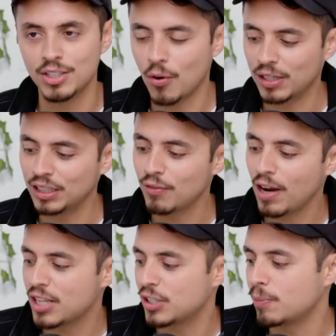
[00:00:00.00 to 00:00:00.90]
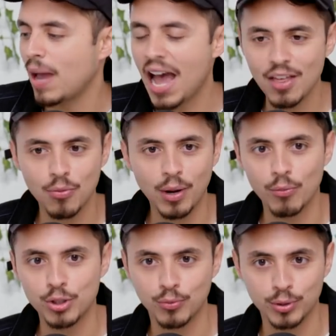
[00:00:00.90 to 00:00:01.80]
So our liver has this pathway
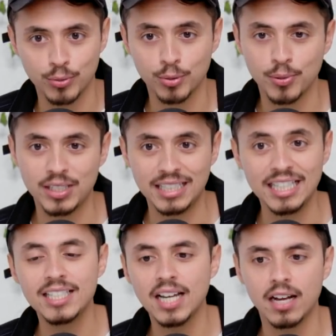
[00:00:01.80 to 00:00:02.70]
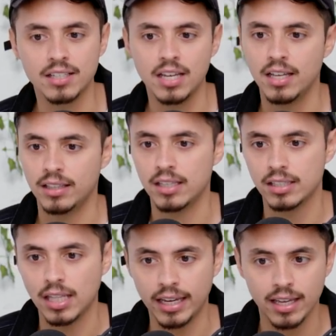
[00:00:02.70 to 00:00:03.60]
where we're supposed to detox
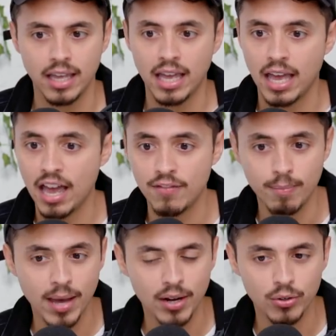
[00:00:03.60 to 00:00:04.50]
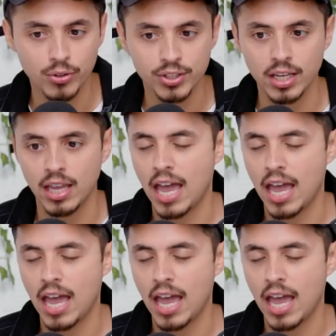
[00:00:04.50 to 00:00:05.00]
things like heavy metals,